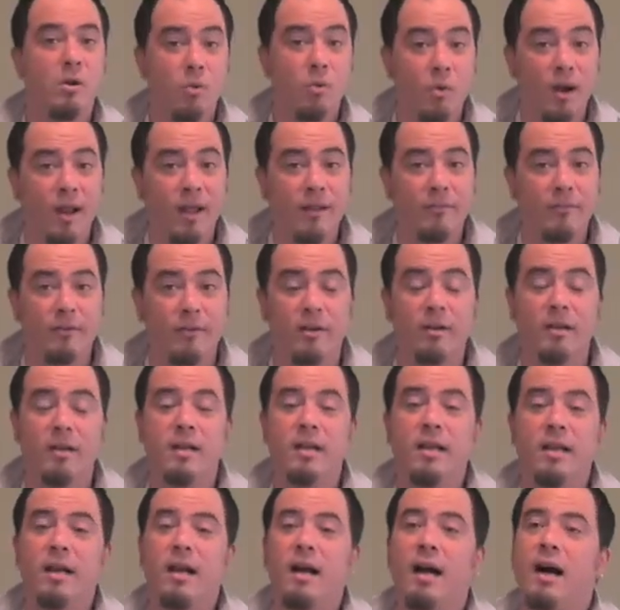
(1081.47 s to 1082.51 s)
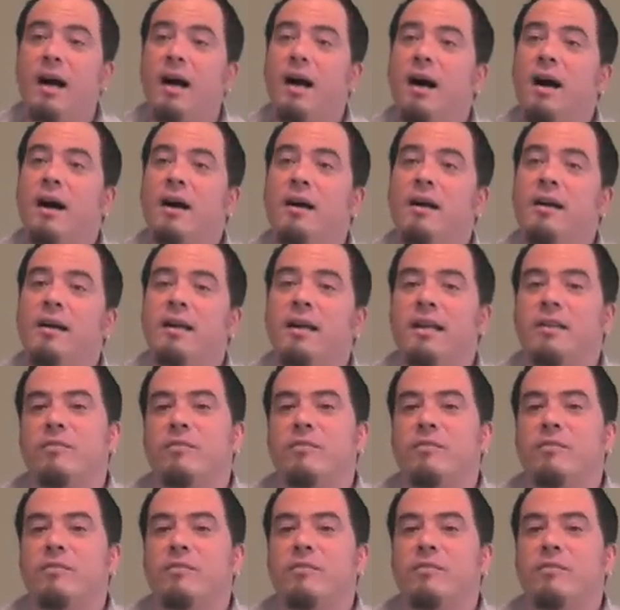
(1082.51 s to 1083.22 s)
whatever. It's